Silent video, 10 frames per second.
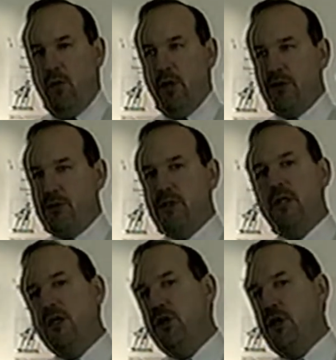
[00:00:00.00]
We're interested
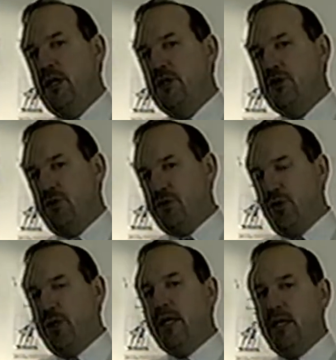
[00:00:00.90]
in
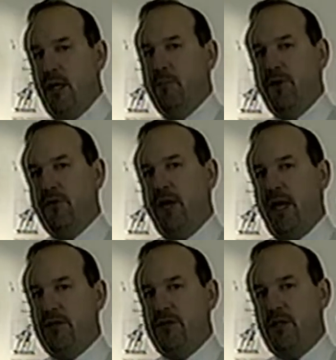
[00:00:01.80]
treating a number of
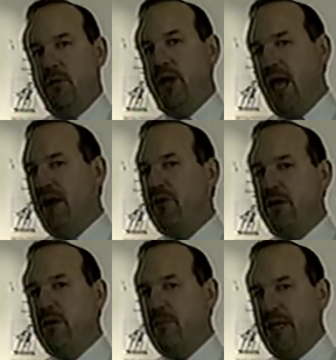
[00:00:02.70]
cases that we haven't
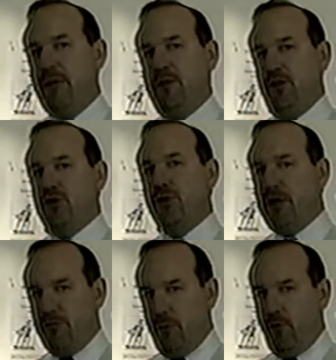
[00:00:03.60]
been able to
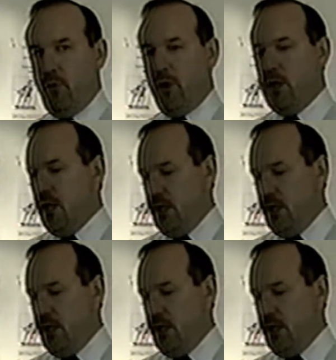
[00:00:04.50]
treat before,